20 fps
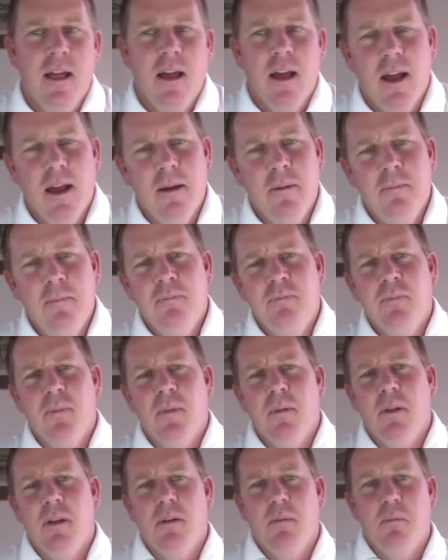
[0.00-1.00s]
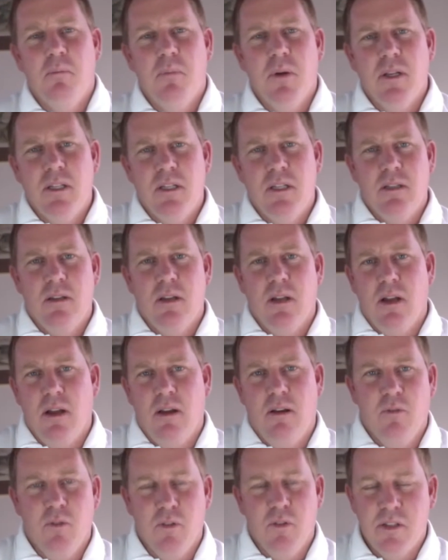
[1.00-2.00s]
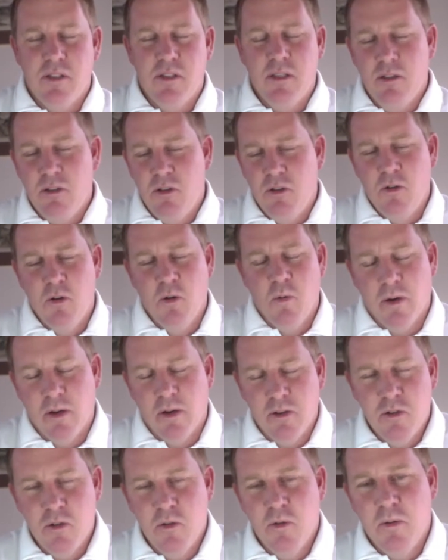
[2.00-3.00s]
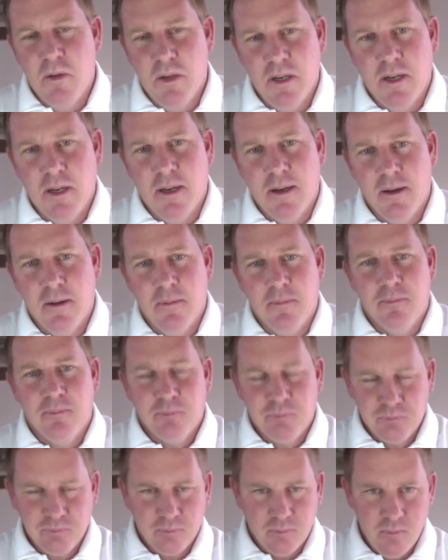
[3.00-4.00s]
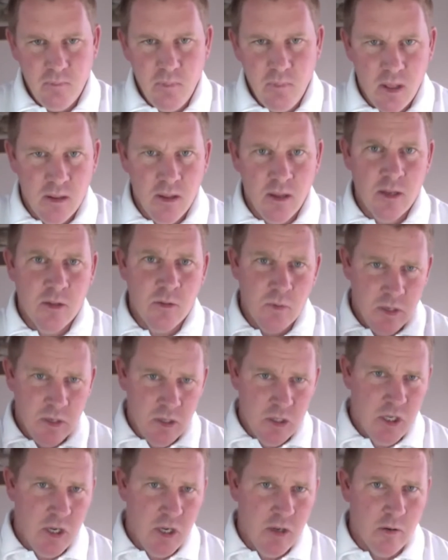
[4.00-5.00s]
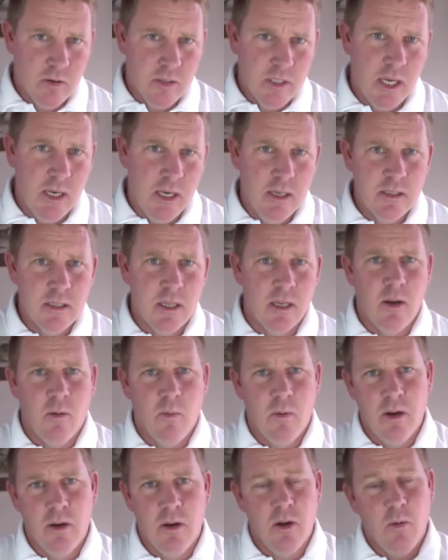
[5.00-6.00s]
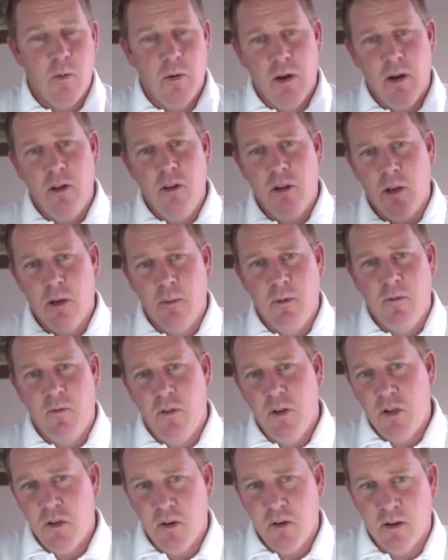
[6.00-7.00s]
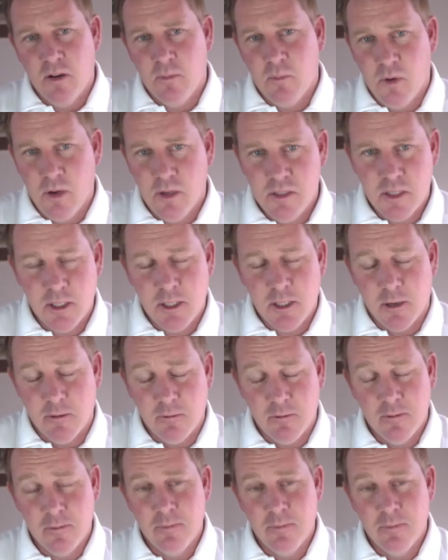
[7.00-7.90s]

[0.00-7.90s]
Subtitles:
But I've also seen you do one or two things when you show your talent, and I want to know, when are you going to be featuring on Masterchef?